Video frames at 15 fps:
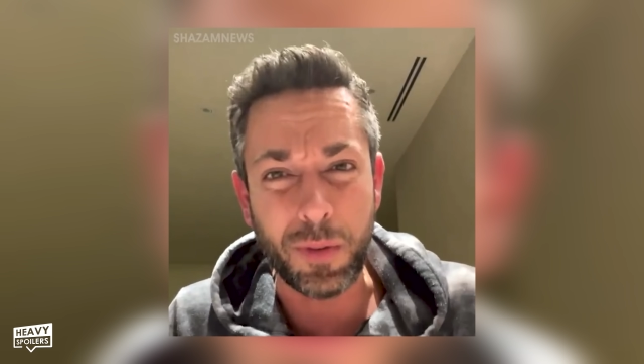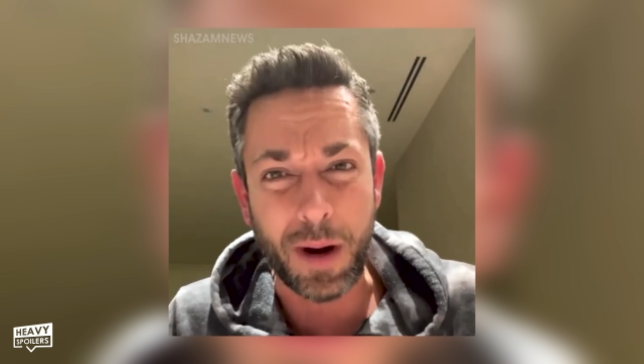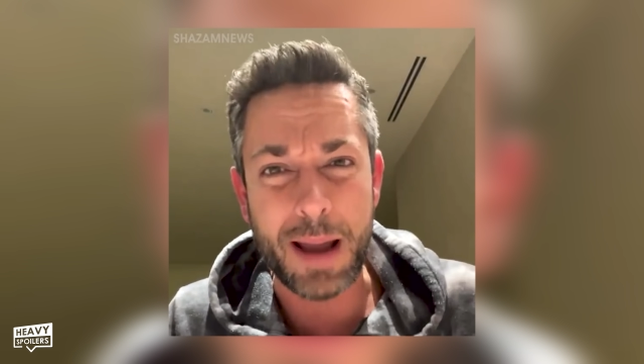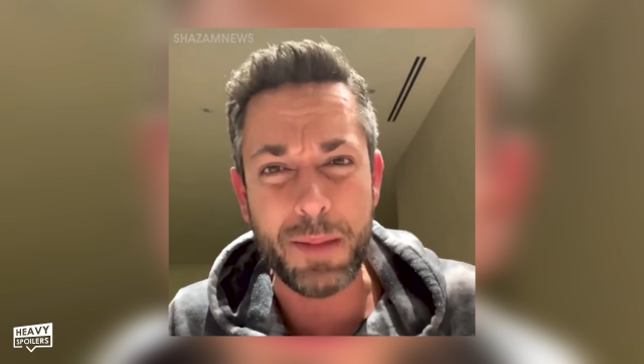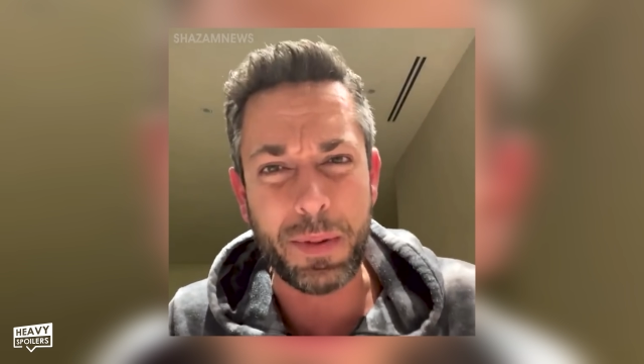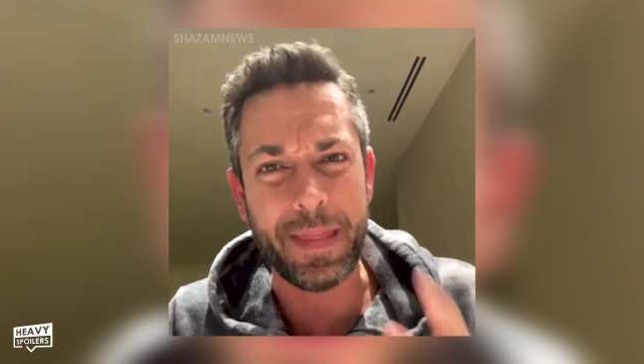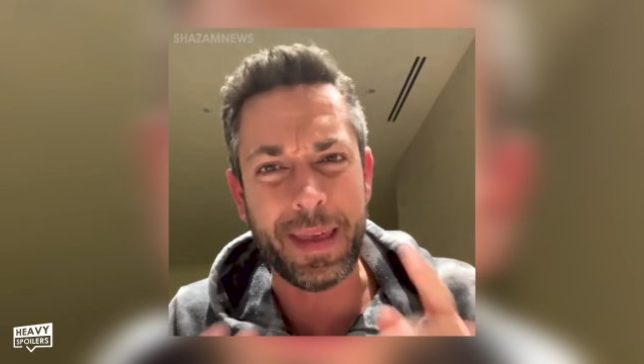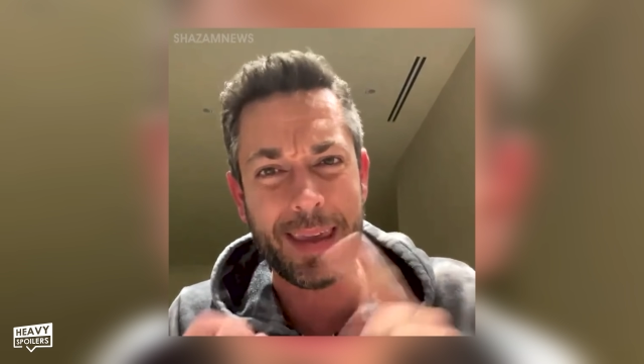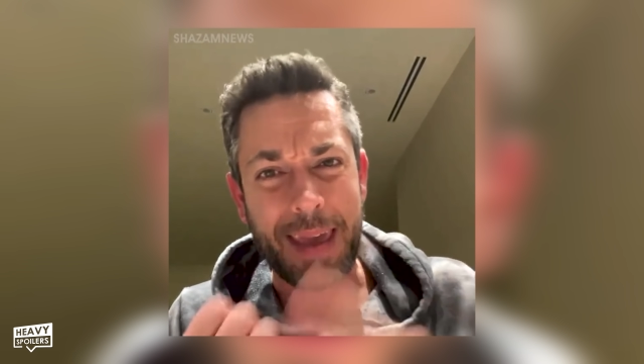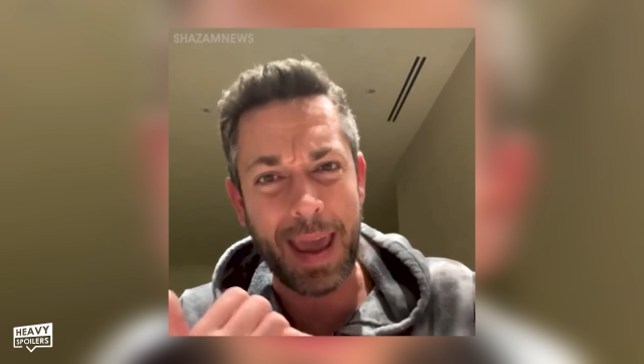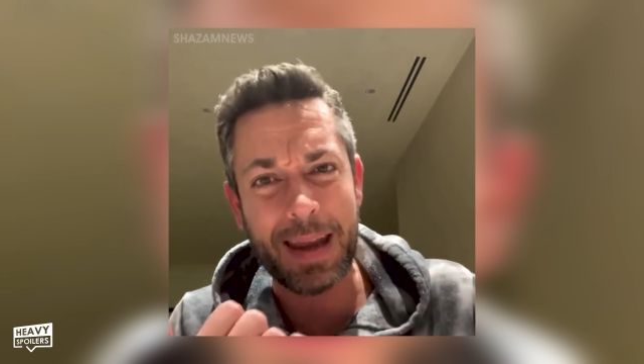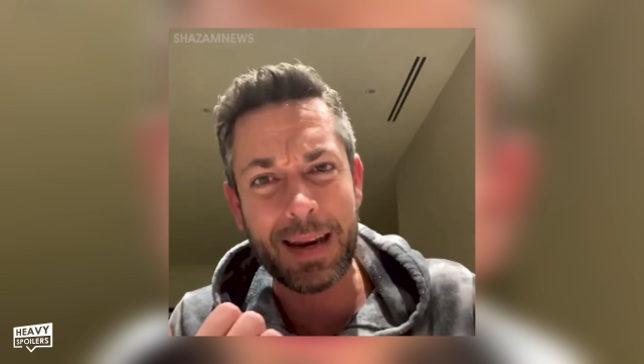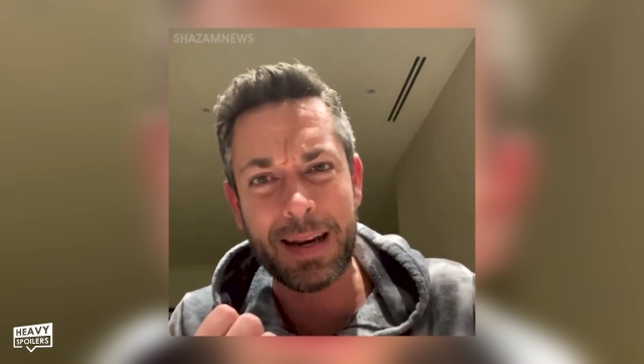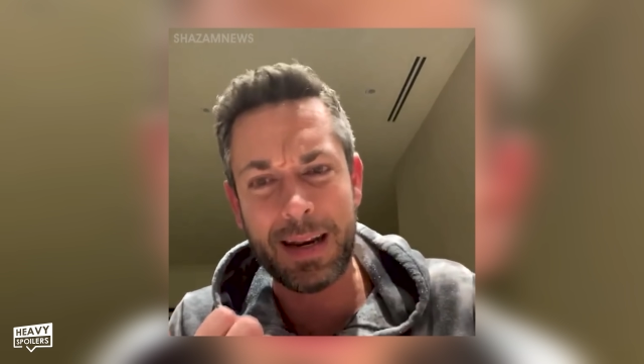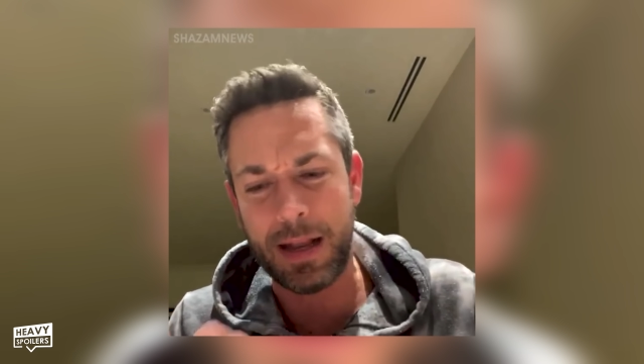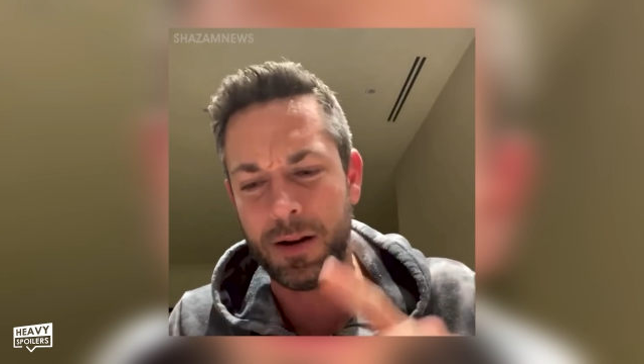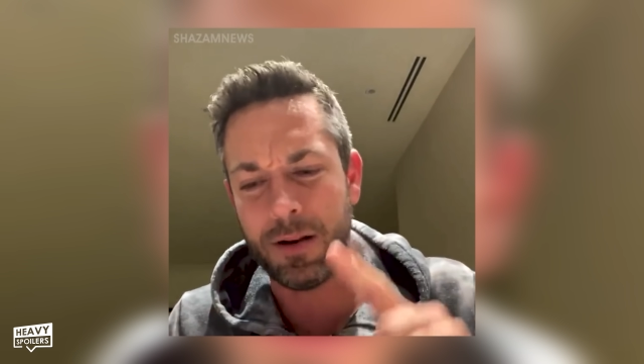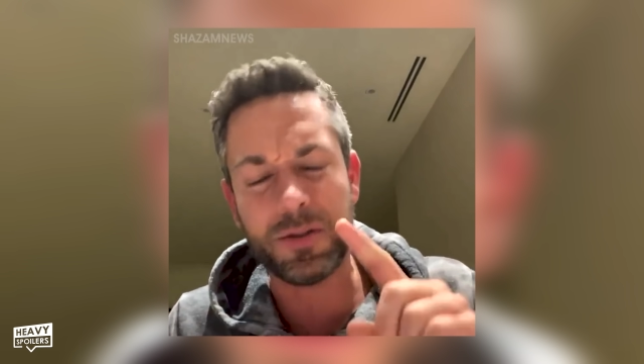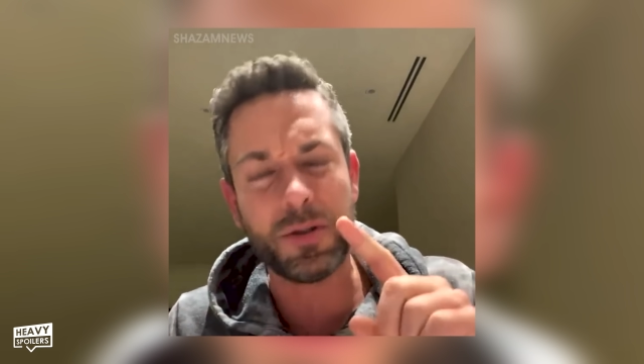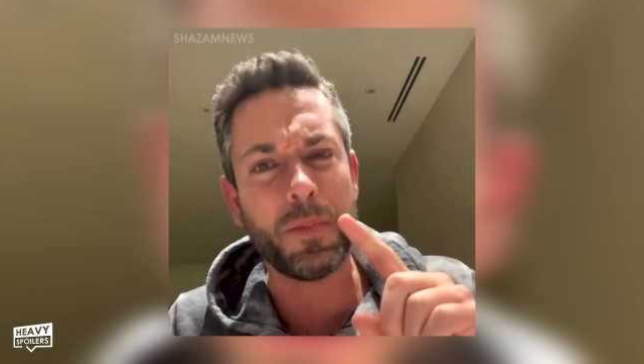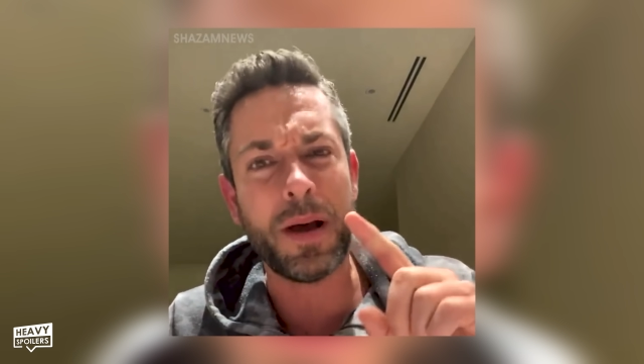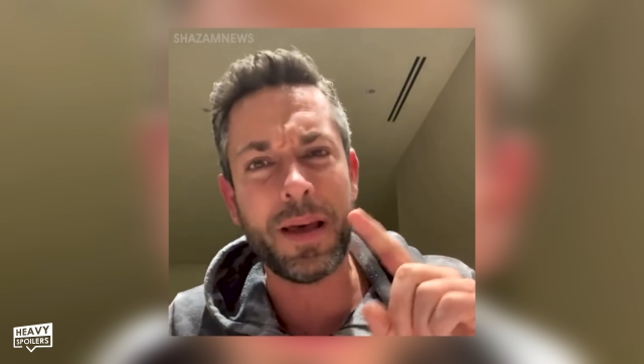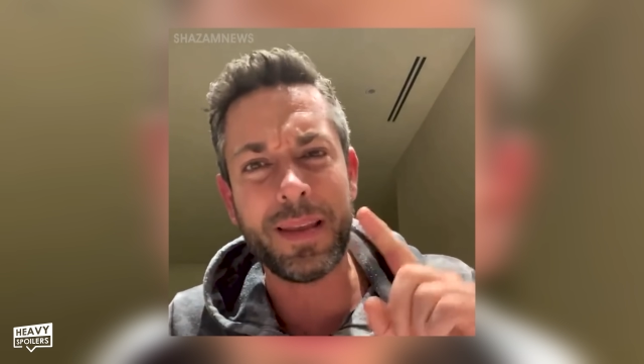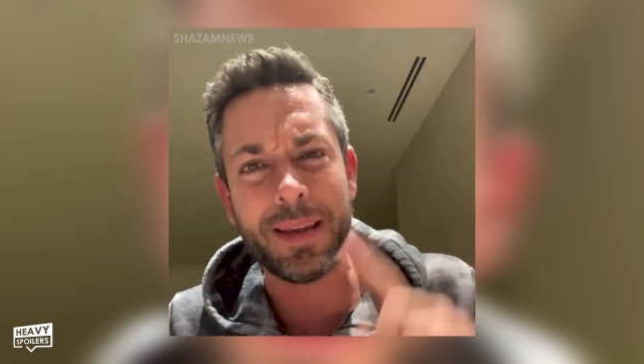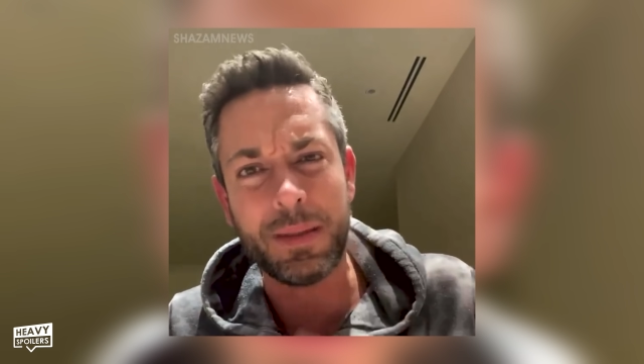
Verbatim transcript: right by the canon and also by the,